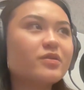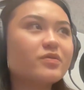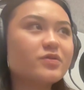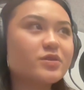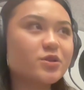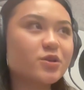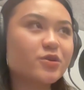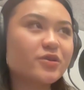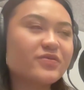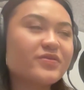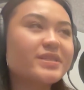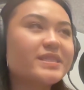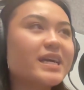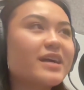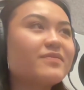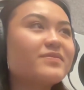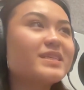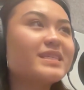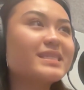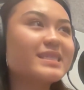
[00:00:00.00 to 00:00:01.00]
Your photographers
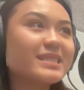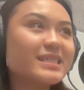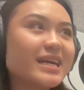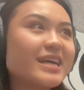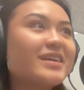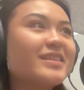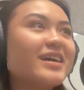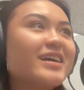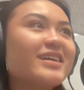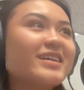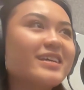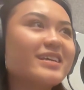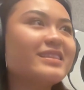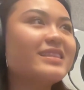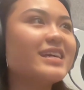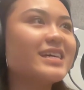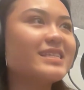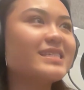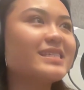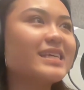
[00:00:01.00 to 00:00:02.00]
have to stay there in
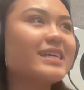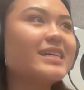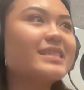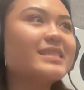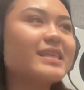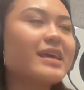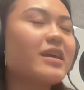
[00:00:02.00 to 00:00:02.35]
their seats.